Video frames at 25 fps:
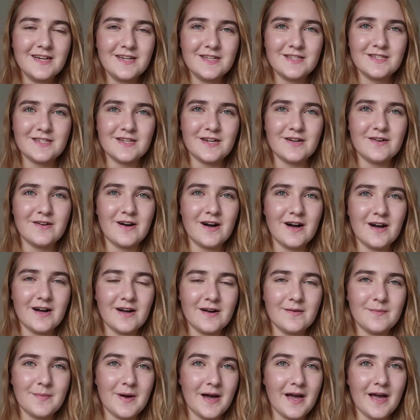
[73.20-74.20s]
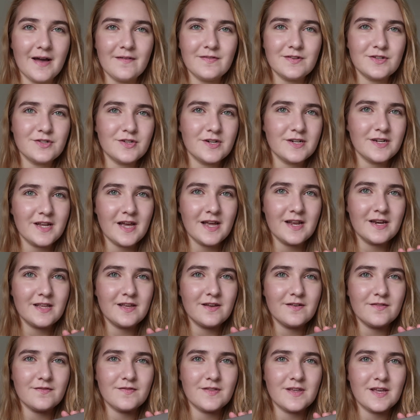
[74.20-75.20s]
So I haven't tried
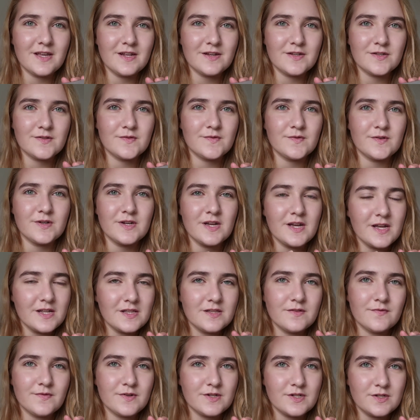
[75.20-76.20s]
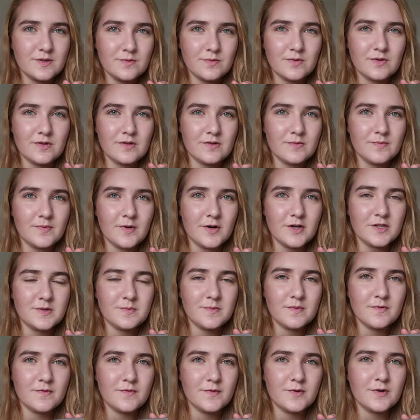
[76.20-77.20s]
any of the INNISFREE individual pots
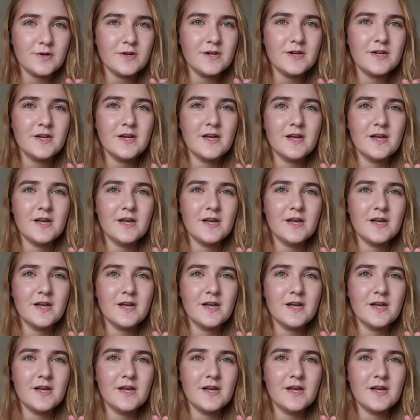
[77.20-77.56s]
before.